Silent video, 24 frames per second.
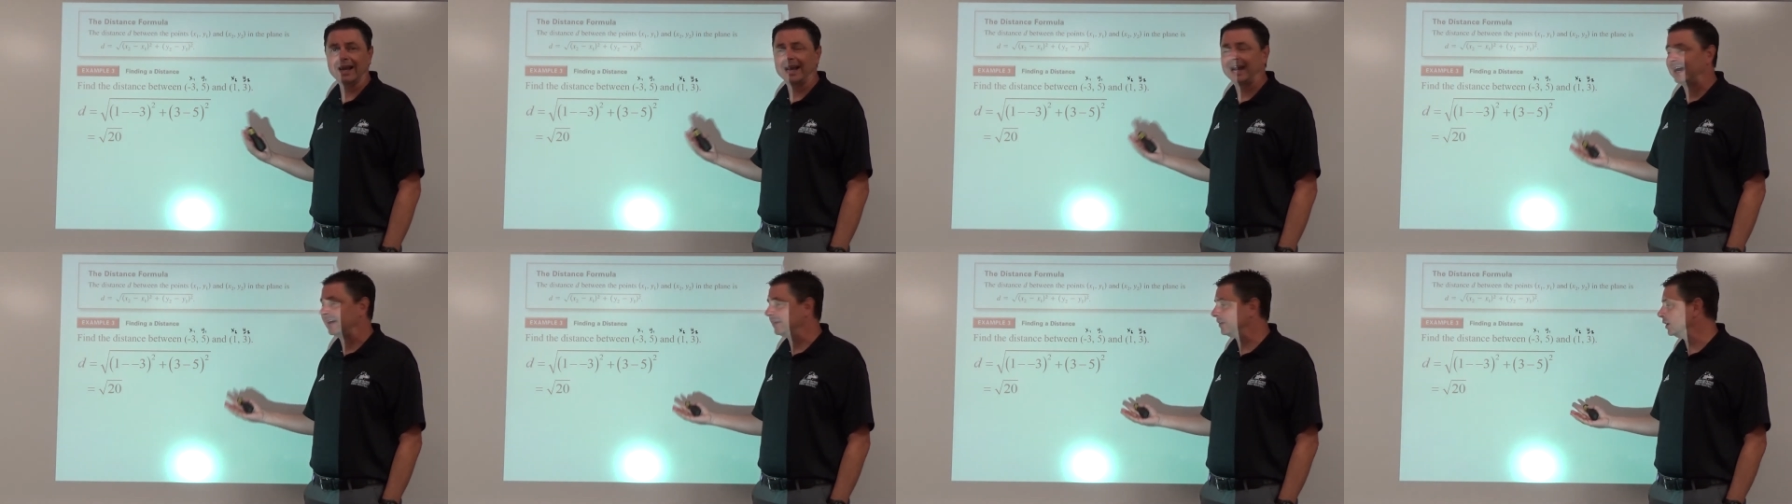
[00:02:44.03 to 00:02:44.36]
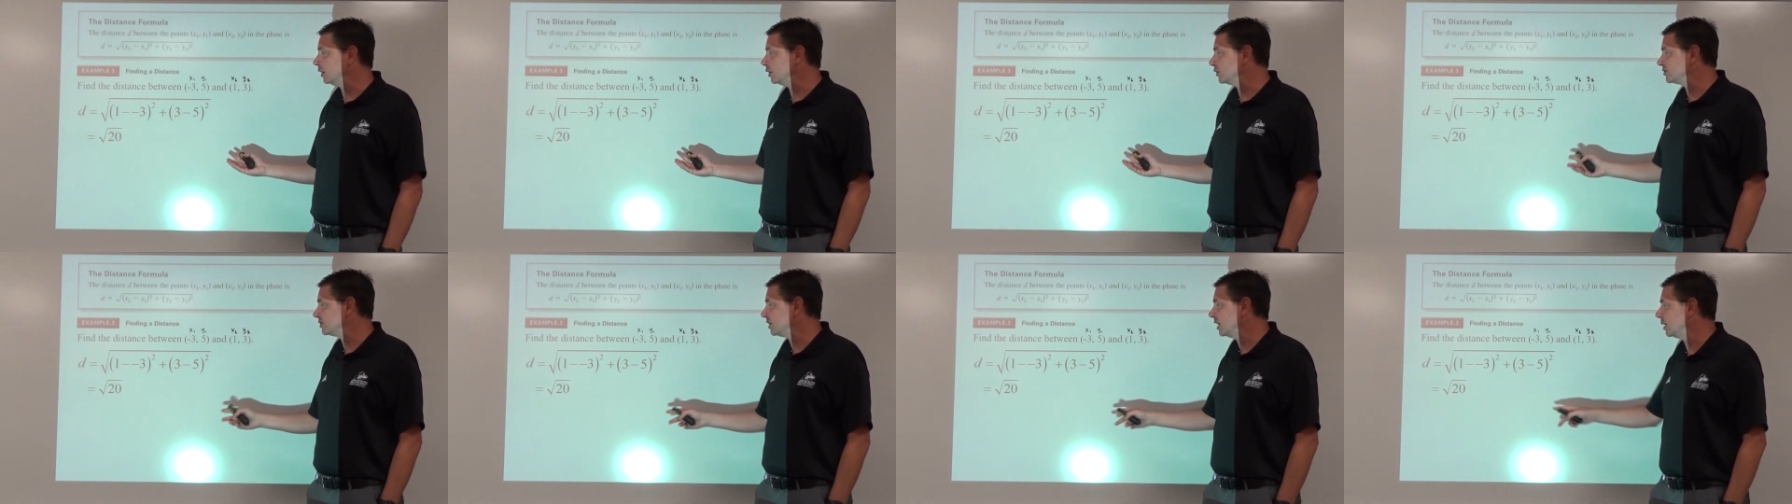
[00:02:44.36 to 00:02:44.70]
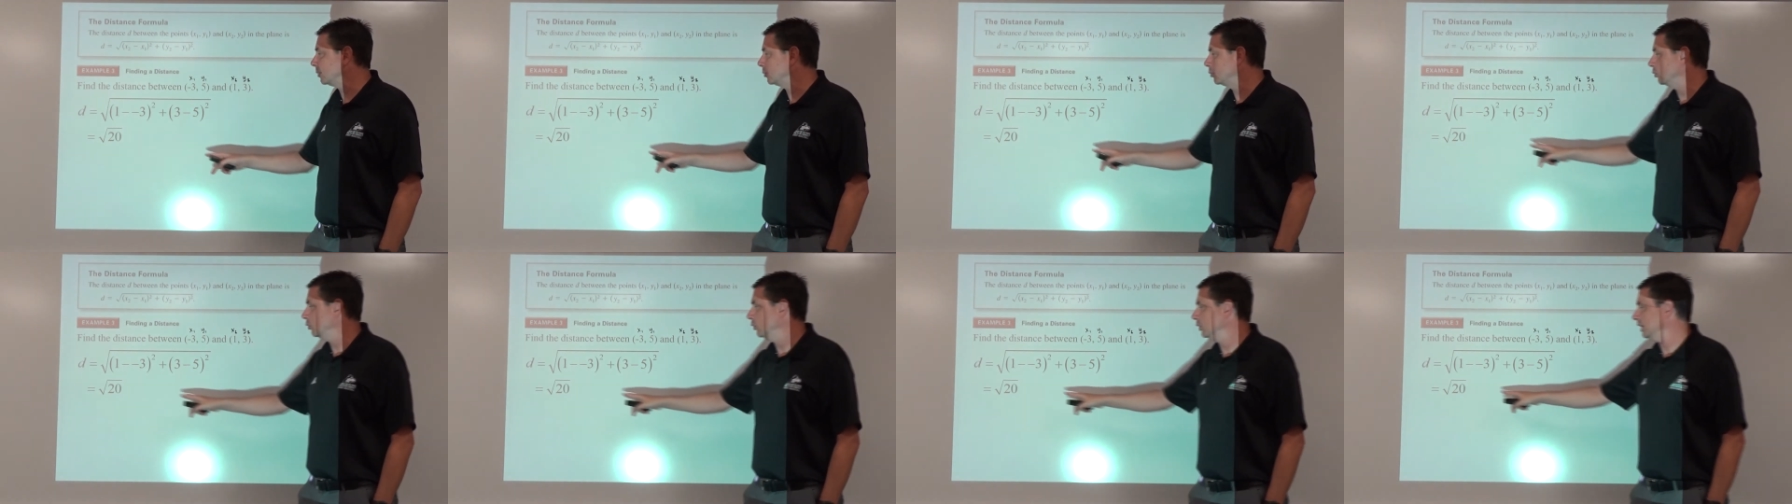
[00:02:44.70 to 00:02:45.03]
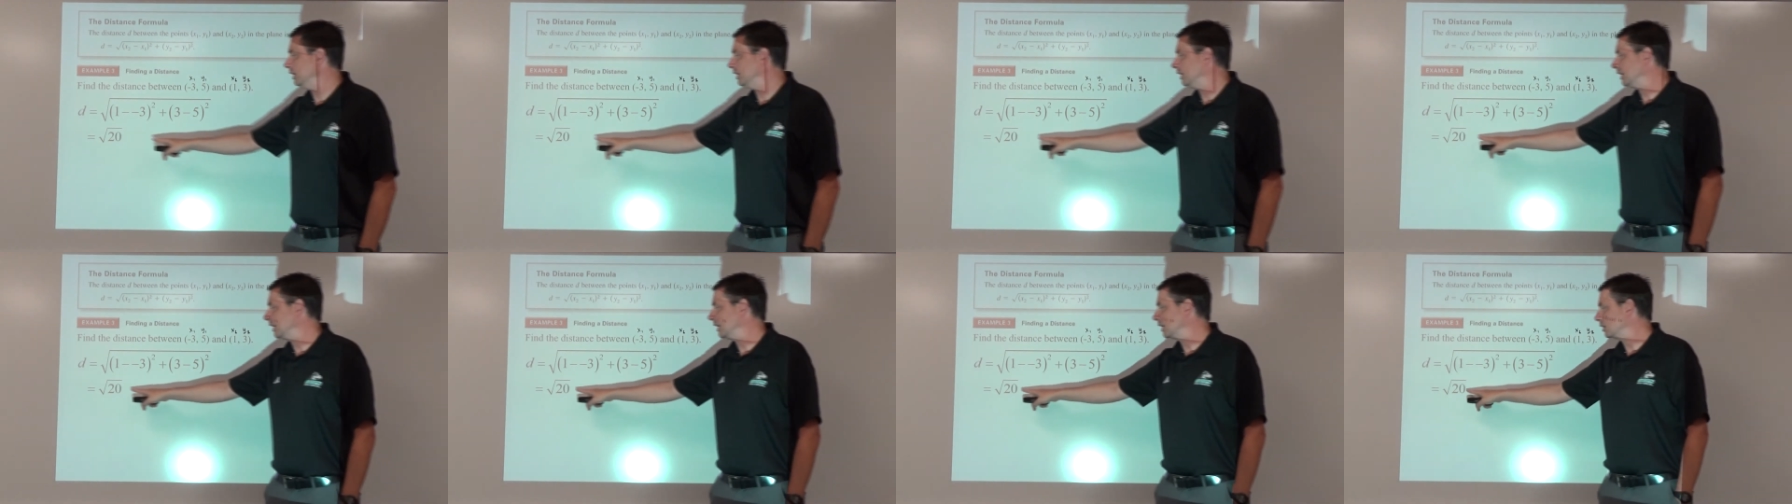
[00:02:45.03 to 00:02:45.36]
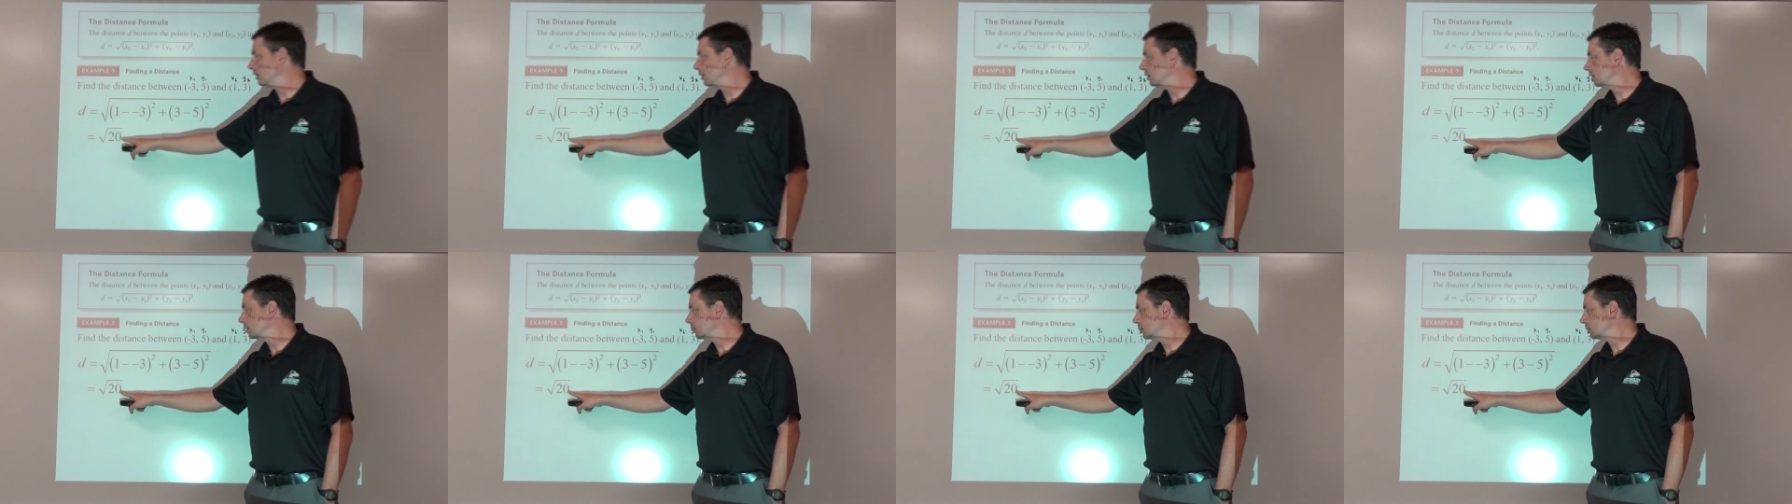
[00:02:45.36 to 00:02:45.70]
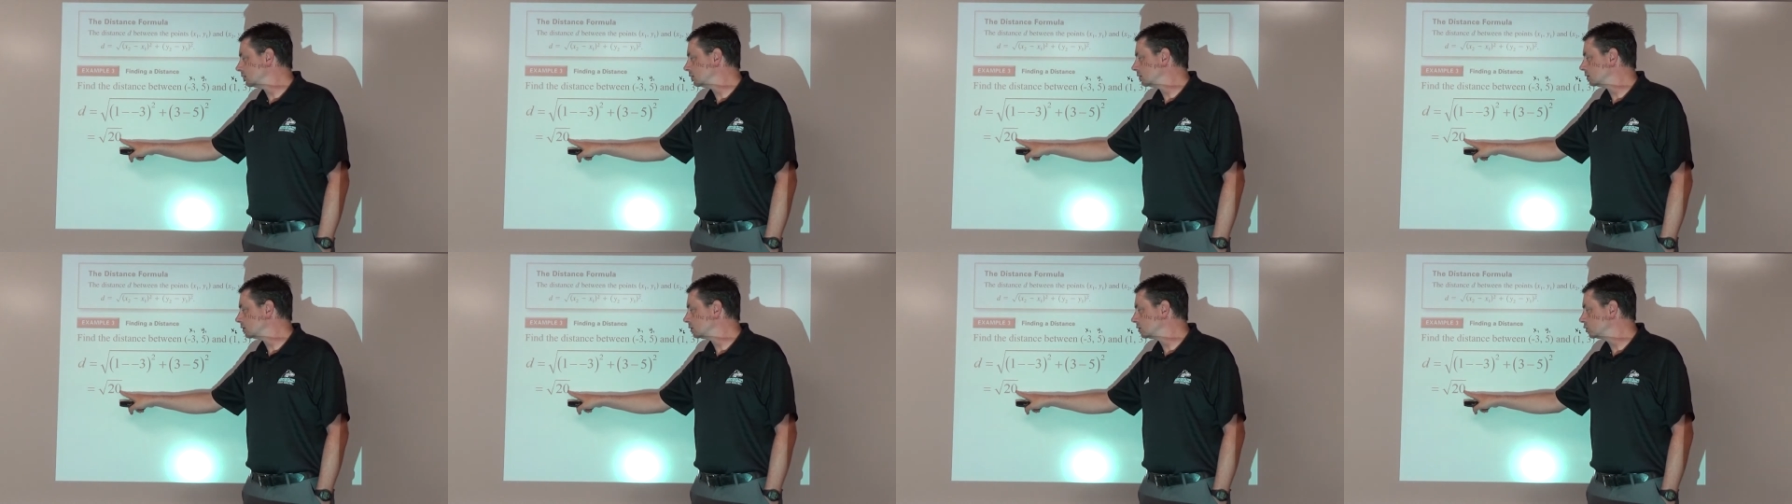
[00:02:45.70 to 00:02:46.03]
Add those up, we get
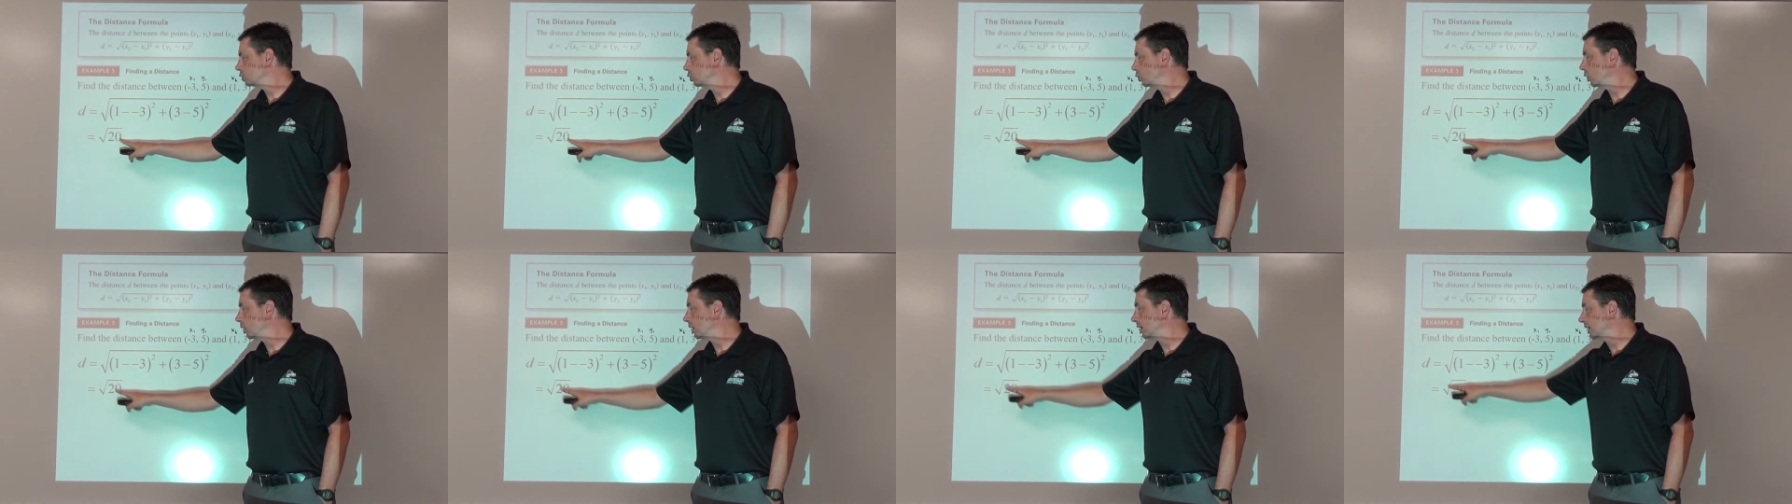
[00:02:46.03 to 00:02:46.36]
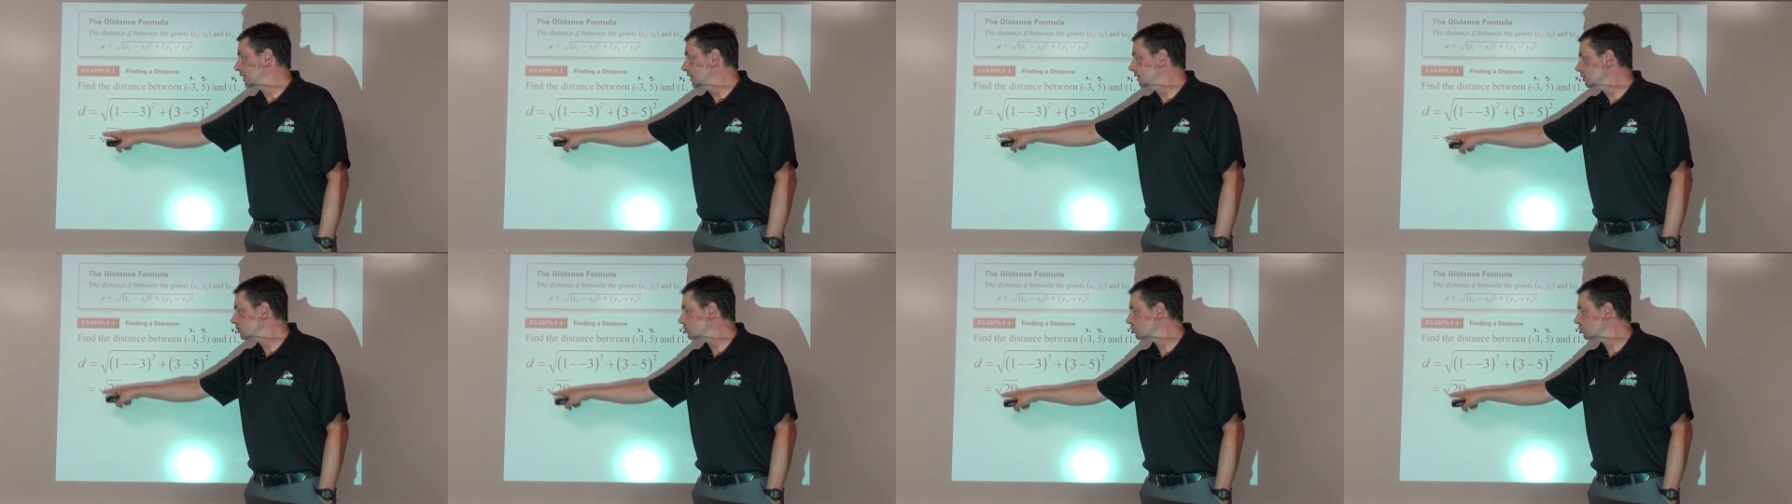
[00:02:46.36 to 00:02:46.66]
20.